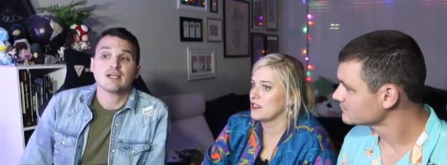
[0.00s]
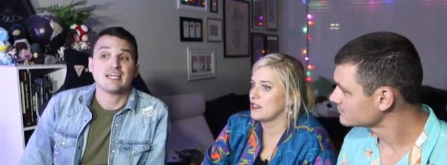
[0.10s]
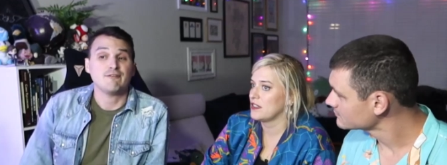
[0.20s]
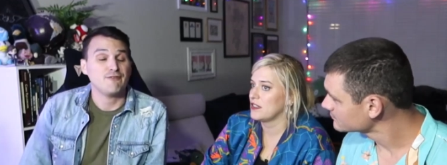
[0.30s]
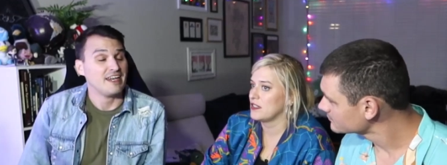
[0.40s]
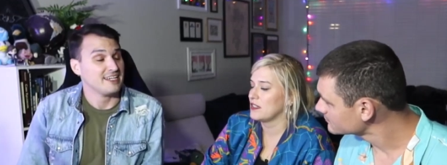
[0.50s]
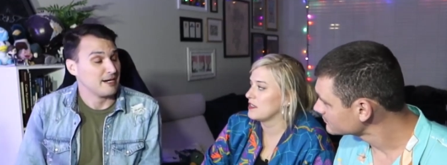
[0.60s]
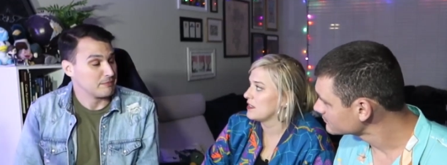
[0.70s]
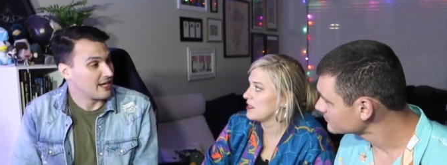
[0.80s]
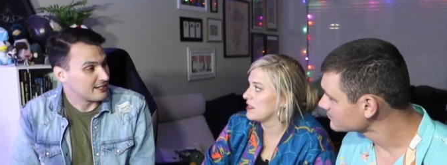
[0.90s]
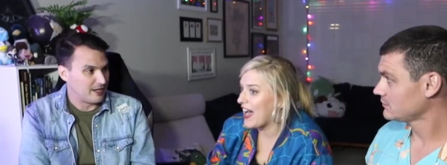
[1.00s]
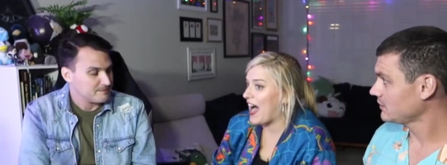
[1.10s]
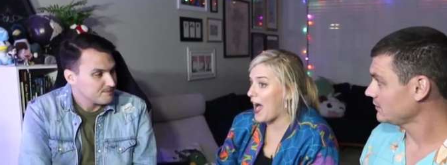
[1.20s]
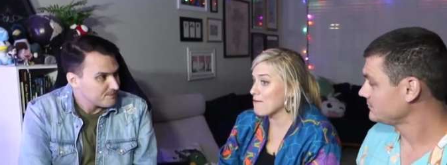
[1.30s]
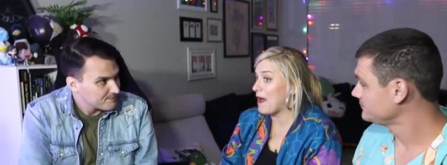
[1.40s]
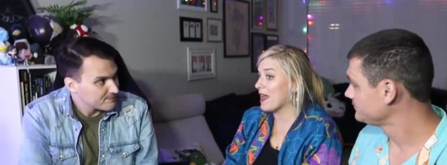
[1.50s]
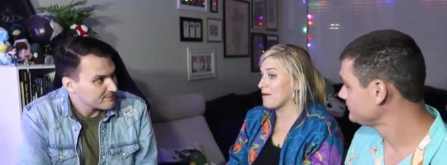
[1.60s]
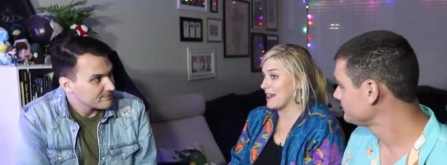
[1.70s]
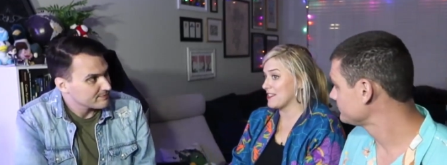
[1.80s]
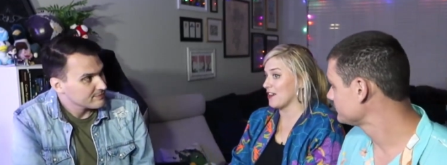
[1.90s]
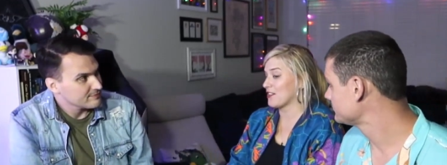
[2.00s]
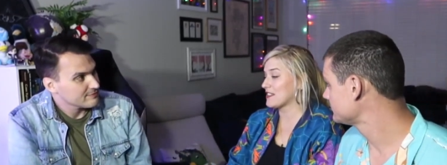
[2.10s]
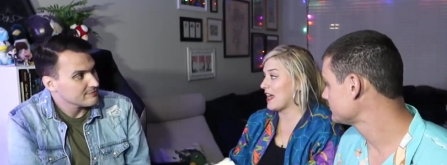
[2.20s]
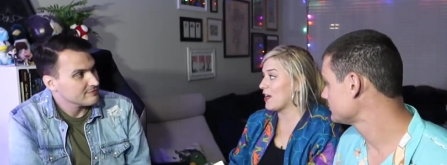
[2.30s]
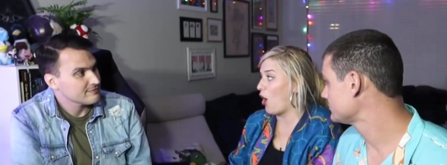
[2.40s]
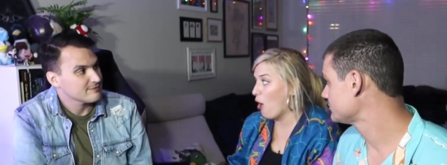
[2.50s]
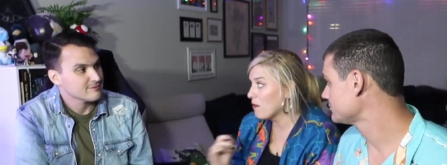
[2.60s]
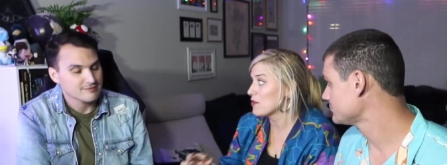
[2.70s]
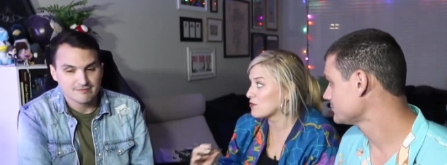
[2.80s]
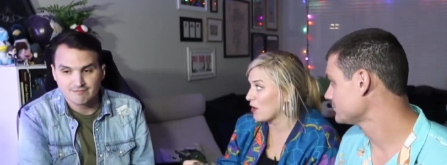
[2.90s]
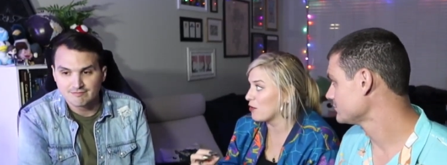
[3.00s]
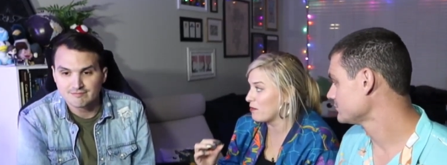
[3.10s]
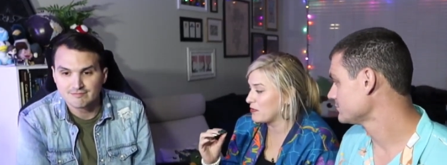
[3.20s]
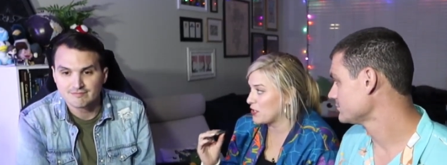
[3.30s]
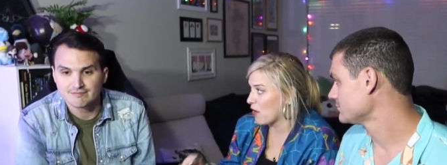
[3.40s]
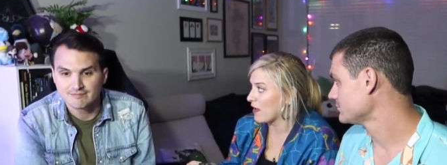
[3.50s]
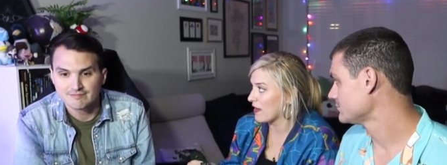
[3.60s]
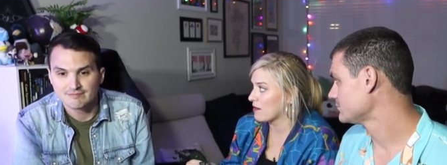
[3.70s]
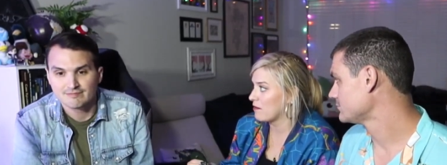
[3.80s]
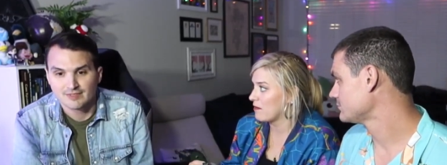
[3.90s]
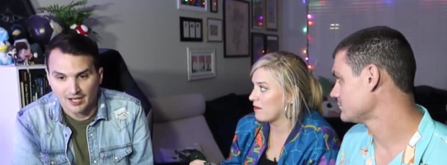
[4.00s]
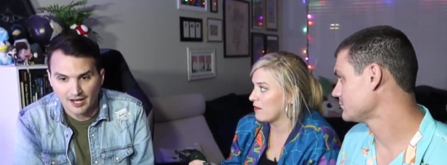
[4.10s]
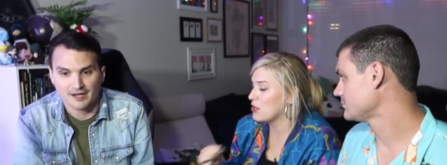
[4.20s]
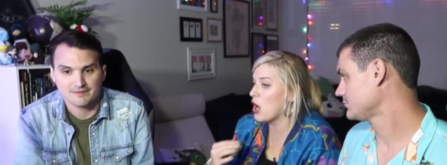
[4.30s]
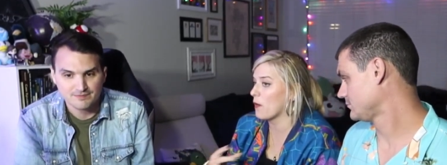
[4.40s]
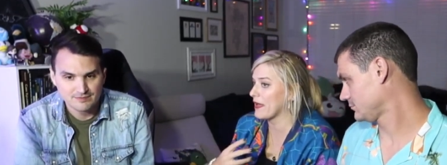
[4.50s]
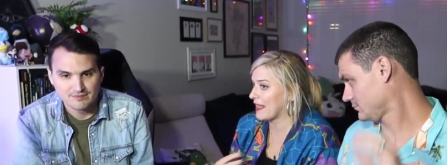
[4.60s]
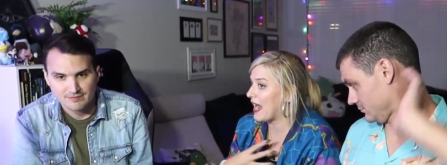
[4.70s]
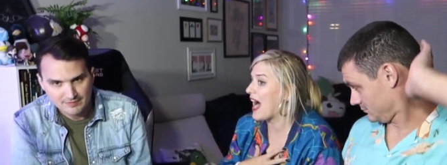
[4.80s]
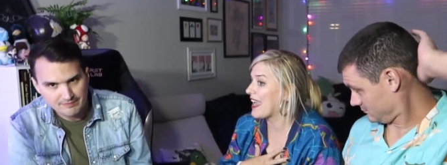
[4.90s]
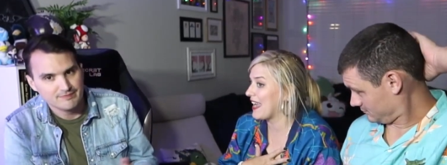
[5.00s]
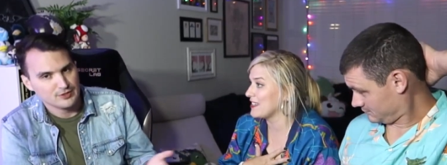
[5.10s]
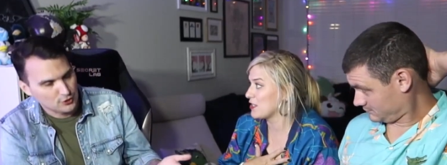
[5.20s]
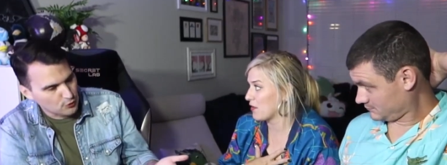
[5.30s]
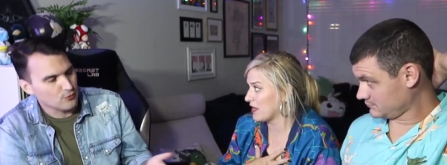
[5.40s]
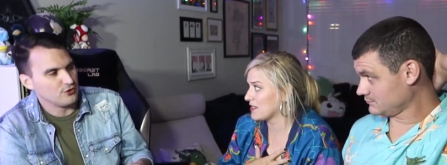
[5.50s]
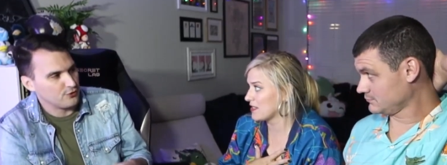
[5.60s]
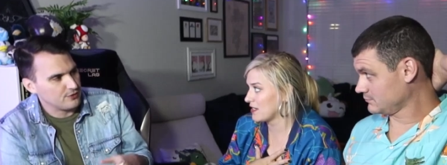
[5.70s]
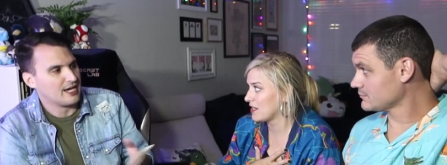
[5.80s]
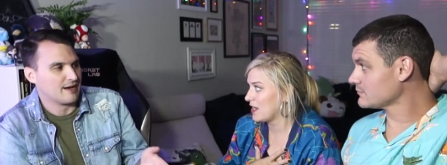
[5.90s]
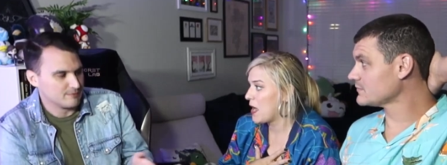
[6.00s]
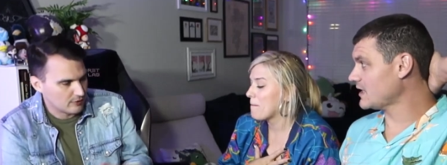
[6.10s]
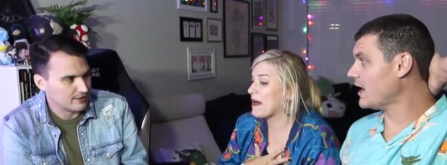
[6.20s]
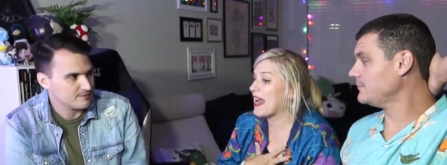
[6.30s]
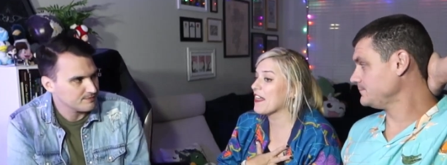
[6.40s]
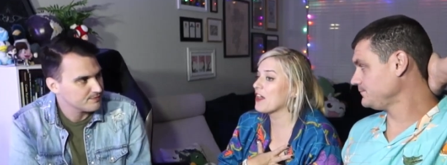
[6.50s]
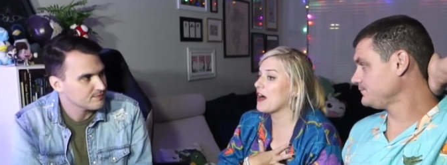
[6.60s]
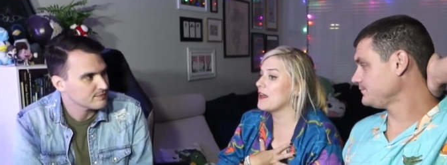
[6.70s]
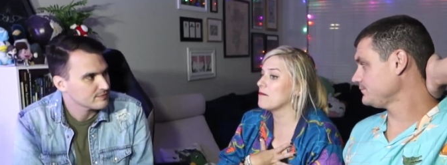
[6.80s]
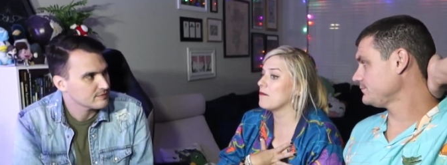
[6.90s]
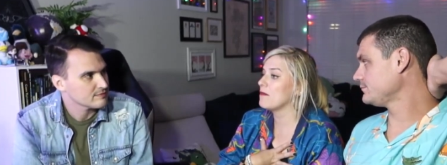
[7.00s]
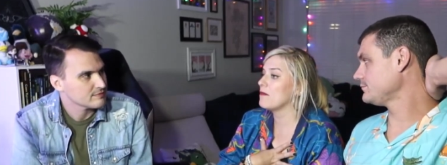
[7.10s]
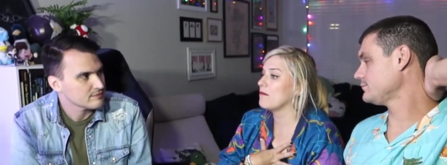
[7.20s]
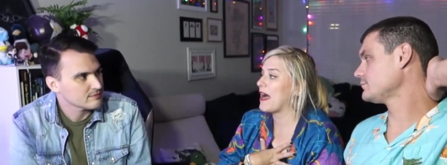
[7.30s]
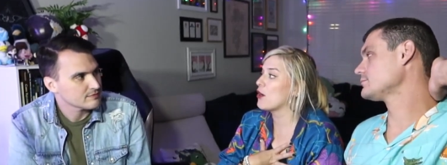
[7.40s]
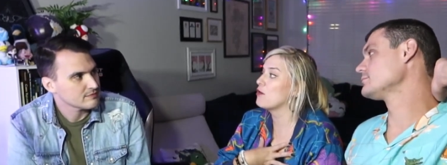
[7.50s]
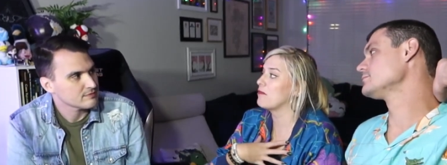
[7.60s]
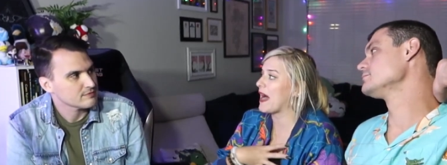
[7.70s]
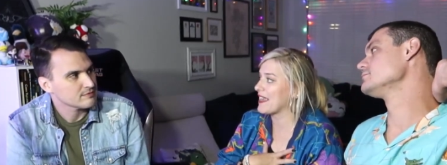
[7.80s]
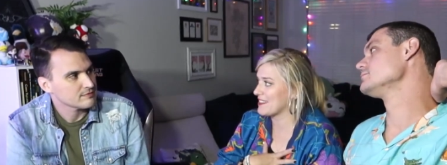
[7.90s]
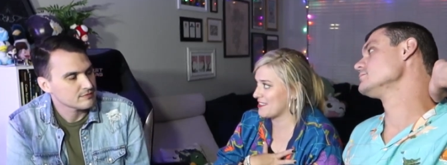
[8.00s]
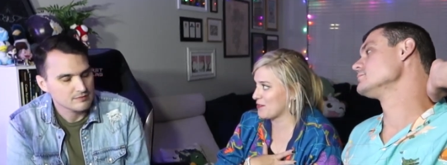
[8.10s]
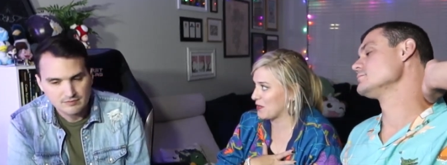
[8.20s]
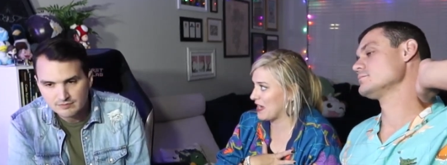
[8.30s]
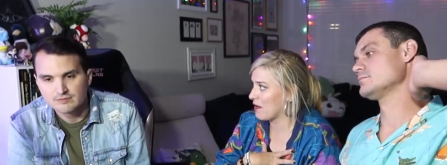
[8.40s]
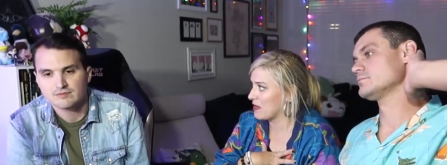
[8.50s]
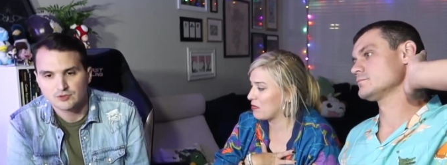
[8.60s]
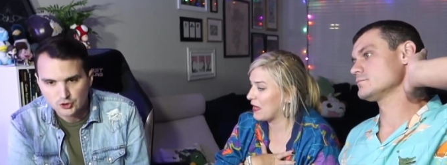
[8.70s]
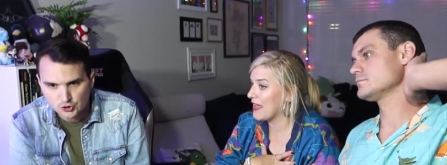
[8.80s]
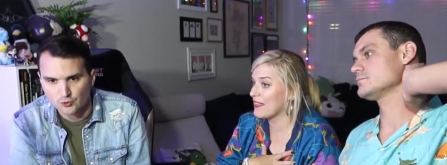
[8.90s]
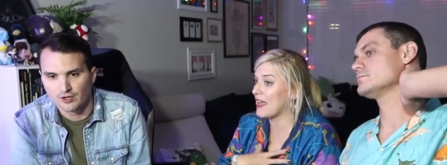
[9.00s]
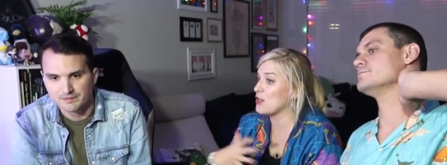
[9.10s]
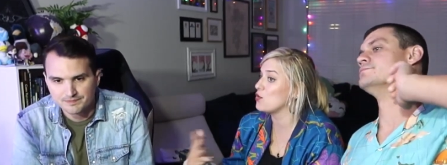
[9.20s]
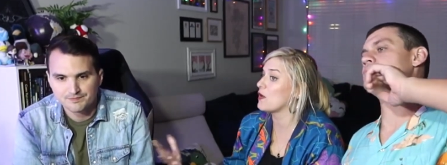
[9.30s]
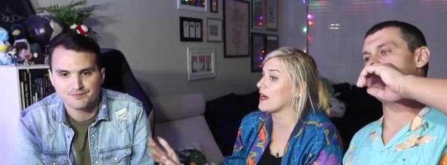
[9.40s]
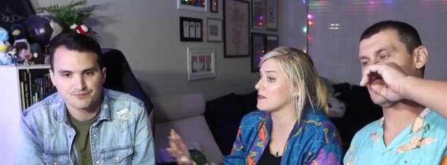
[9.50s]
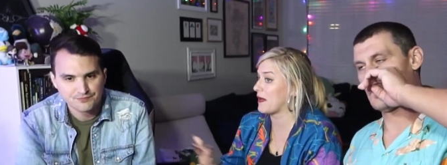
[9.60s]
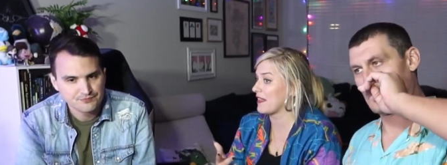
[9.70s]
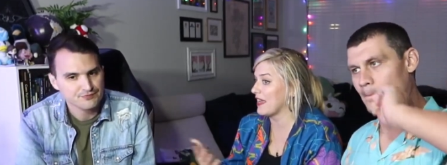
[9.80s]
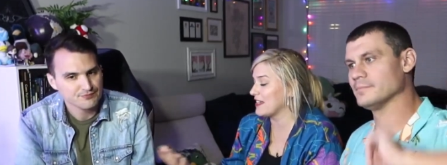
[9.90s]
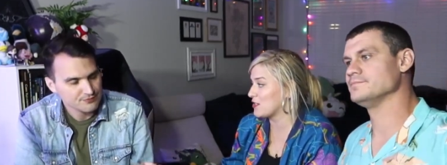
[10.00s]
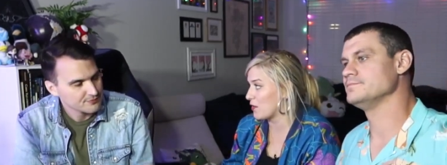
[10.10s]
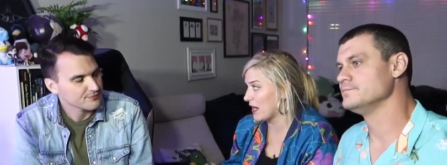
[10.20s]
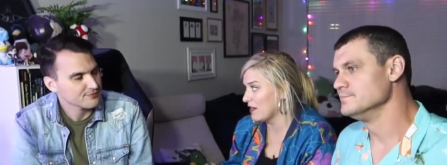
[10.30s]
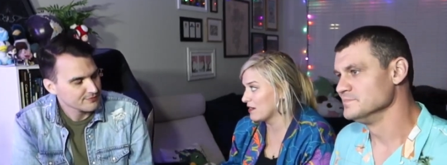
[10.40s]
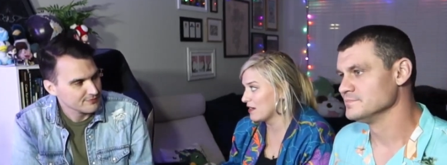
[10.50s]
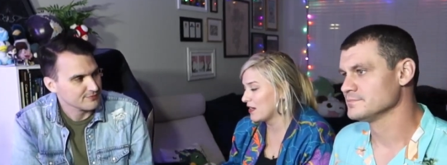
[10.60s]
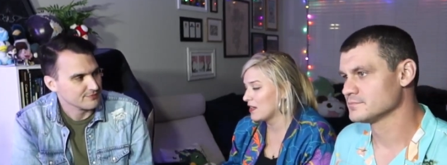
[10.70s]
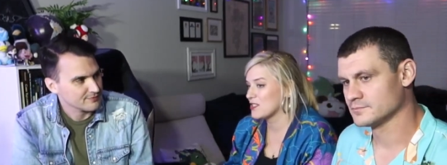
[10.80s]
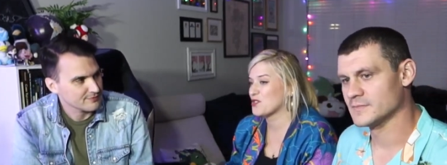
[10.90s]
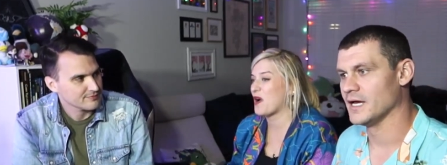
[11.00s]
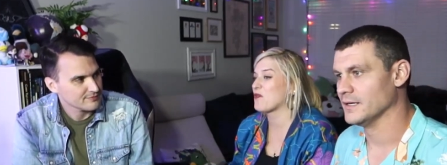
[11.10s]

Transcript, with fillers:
Speaker 1: confetti cupcake.
Speaker 2: I'm mad at myself because I almost wrote donut, uh -huh. knowing that I hate donuts. You, you yeah, yeah. But I thought my own bias would come into play sure. and that you guys might like donut, mm. so yeah. I